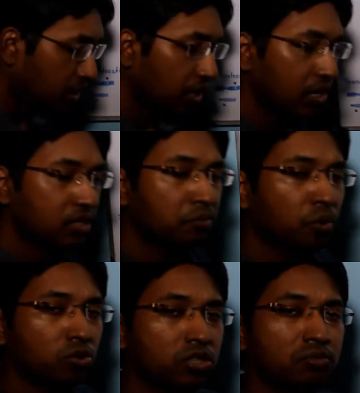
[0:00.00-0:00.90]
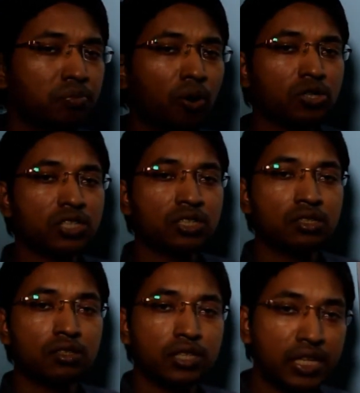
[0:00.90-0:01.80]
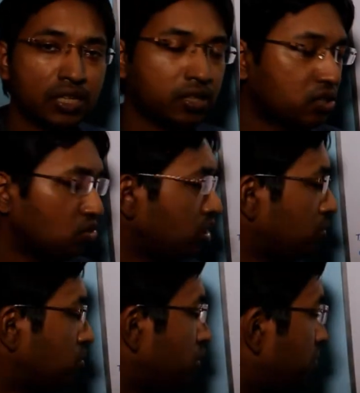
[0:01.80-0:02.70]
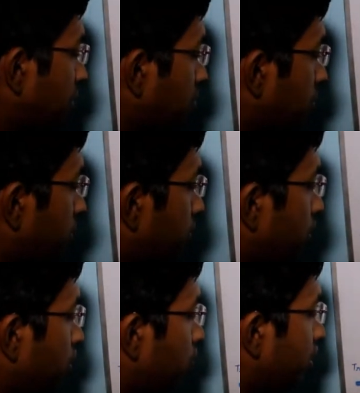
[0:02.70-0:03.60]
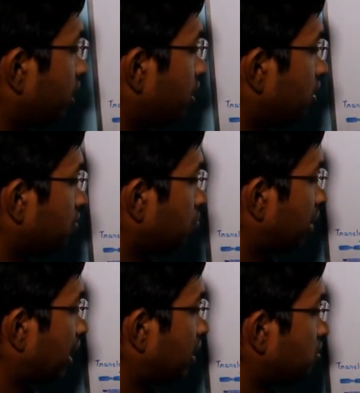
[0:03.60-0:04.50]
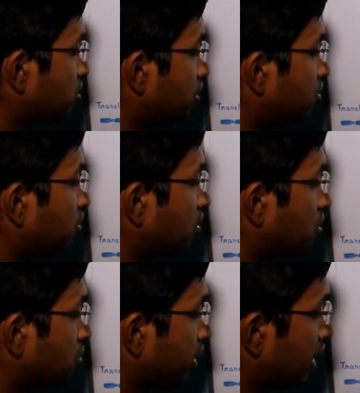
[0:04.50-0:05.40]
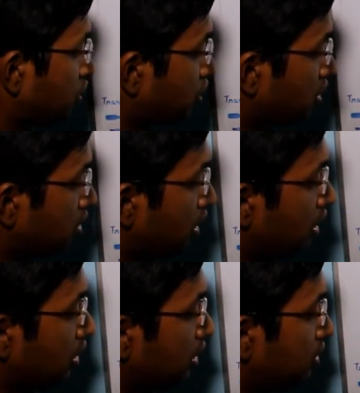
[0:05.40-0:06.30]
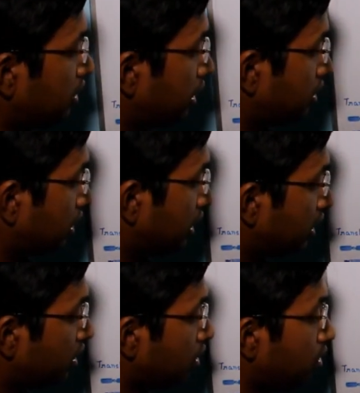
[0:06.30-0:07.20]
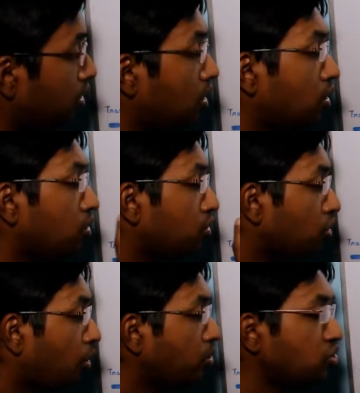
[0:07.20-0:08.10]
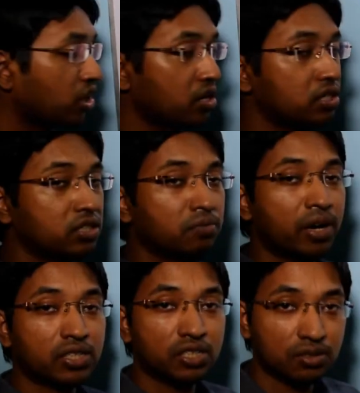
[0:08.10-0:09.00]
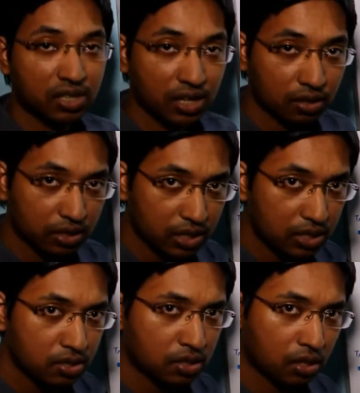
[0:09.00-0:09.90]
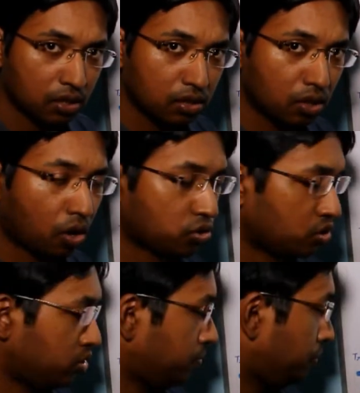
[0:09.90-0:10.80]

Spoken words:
And the most important thing that you have to remember regarding balanced translocation is that here no genetic material is lost.